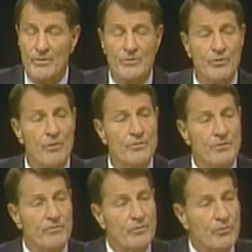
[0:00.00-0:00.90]

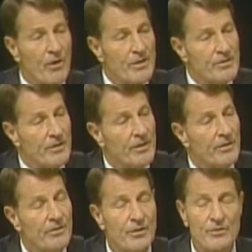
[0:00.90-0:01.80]
Joseph, who
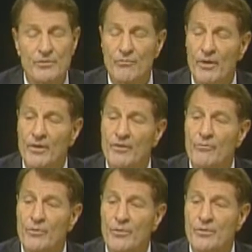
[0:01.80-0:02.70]
translated the instructive
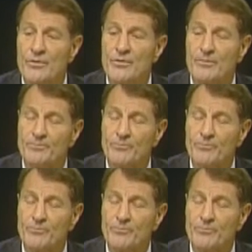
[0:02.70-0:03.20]
words,